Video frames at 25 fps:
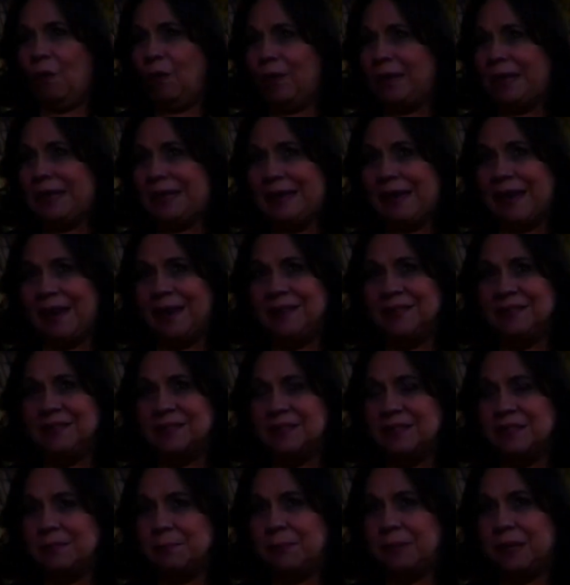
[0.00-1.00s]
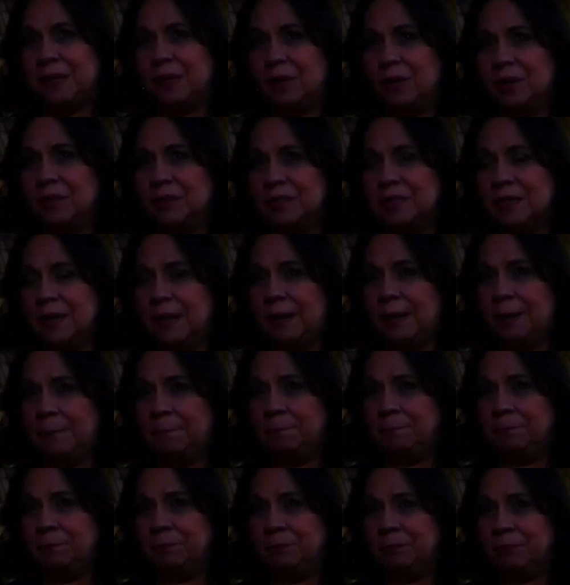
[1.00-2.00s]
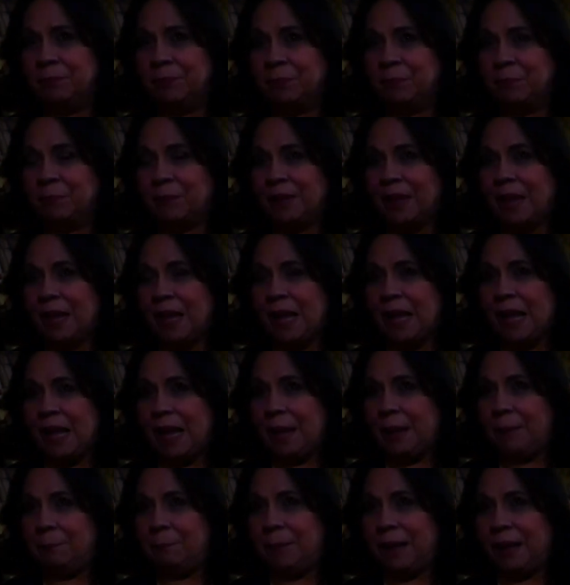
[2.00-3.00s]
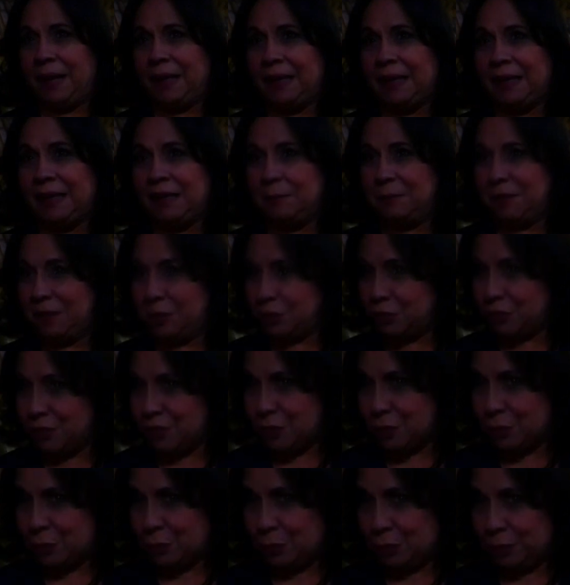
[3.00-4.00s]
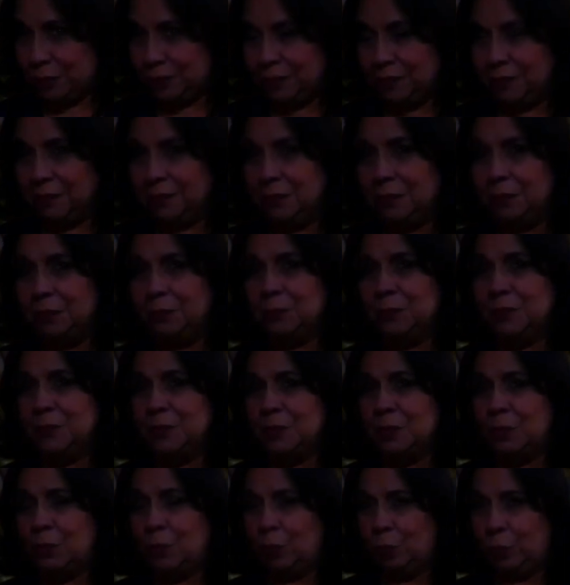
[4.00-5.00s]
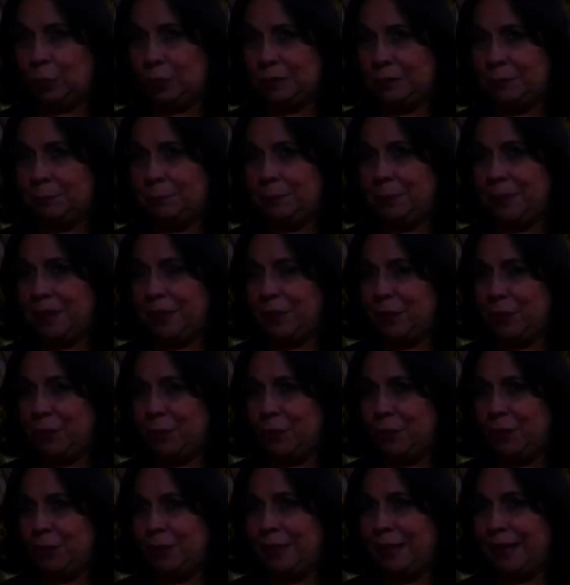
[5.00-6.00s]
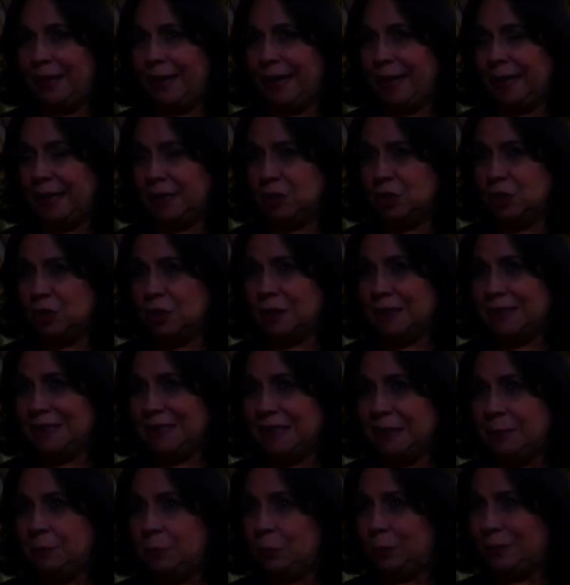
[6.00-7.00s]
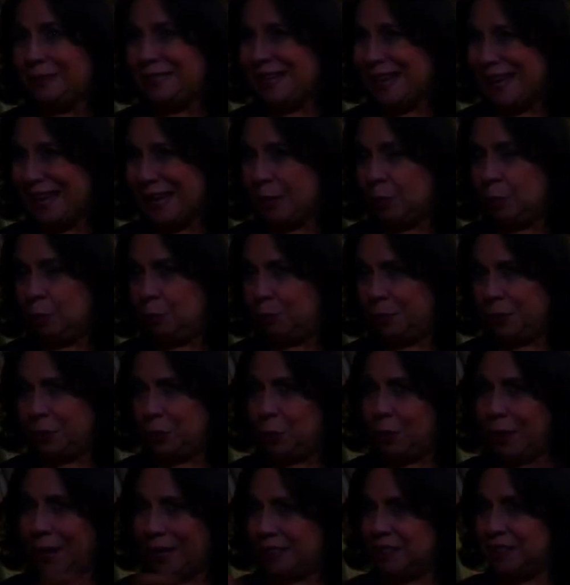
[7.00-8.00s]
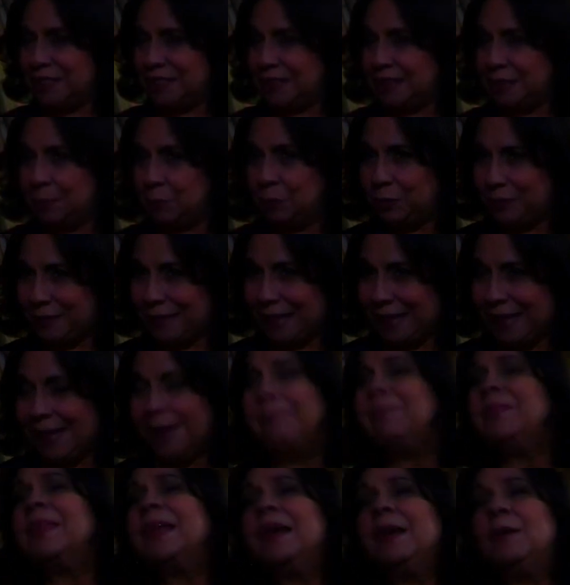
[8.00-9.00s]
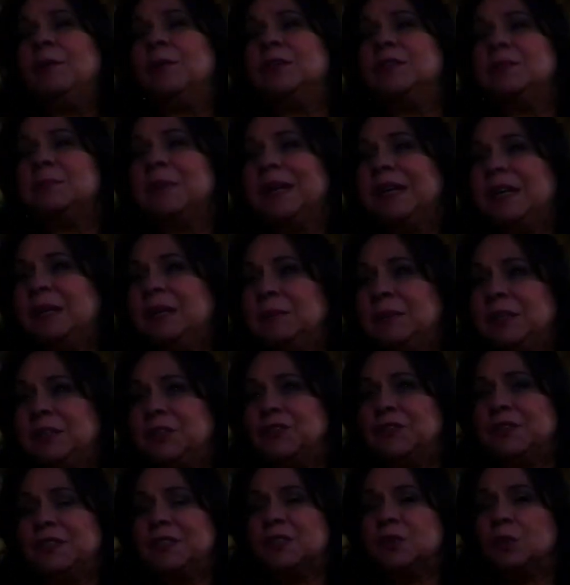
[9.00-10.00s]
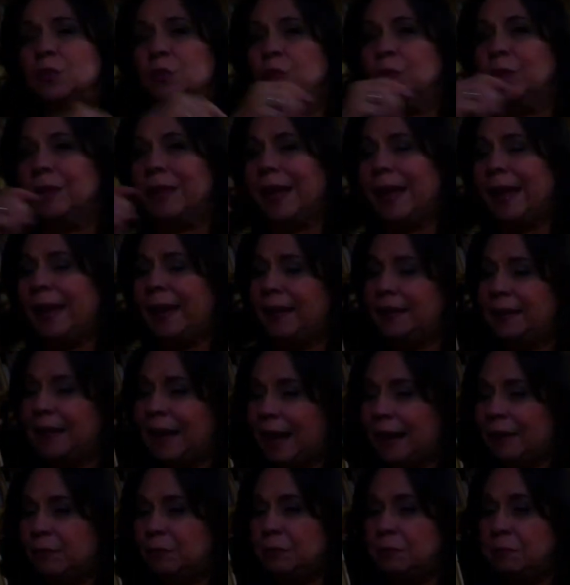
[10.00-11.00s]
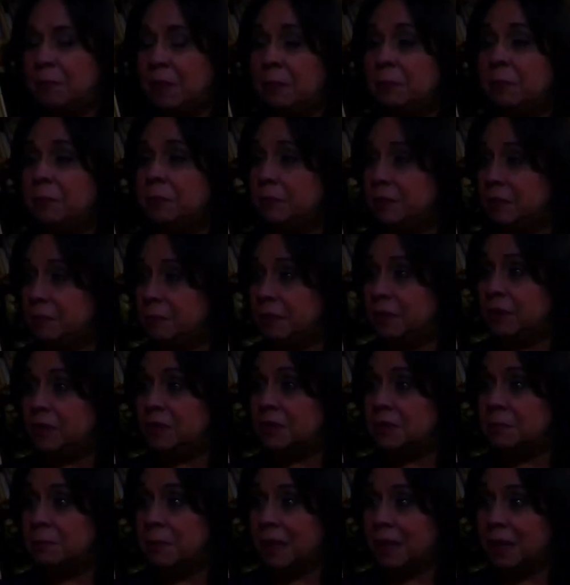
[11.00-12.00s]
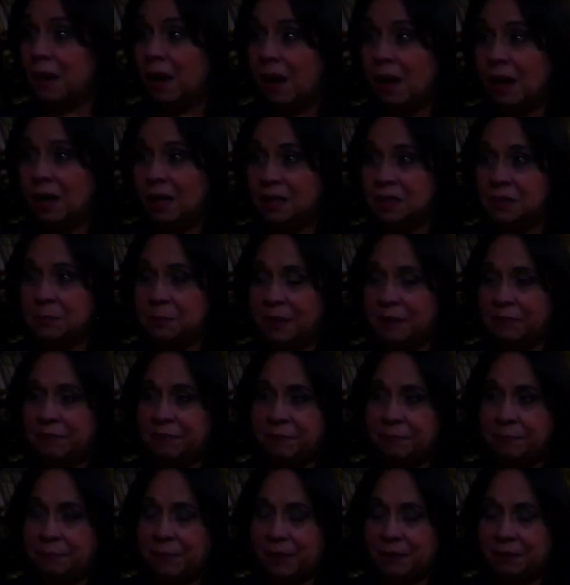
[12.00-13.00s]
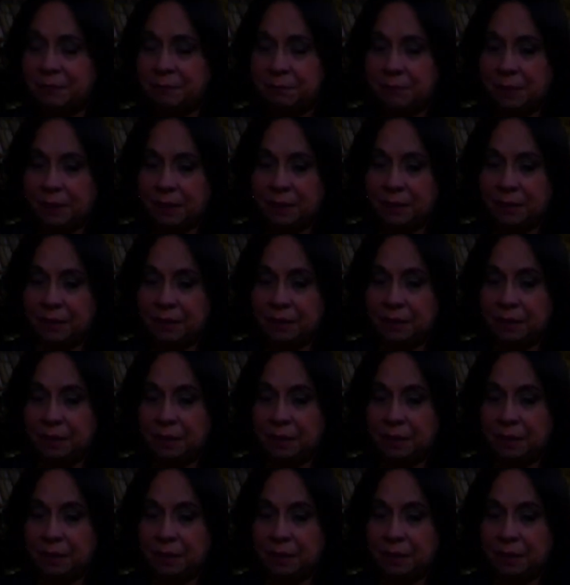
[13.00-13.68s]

oh yes because um, my elementary school was called pedro h Timoteo, Pedro H. Timoteo was my elementary school. And I remember it because my aunt, my, my, my,